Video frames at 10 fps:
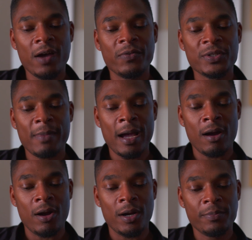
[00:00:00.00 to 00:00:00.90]
covers my
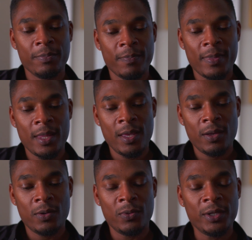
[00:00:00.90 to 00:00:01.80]
arm.
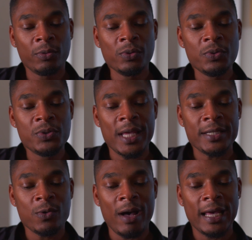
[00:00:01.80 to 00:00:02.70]
We cruise
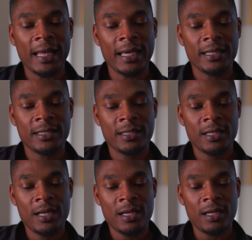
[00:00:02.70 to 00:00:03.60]
at twilight
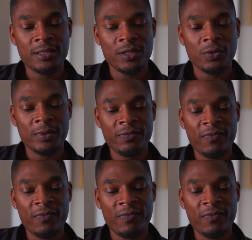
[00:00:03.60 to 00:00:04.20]
until we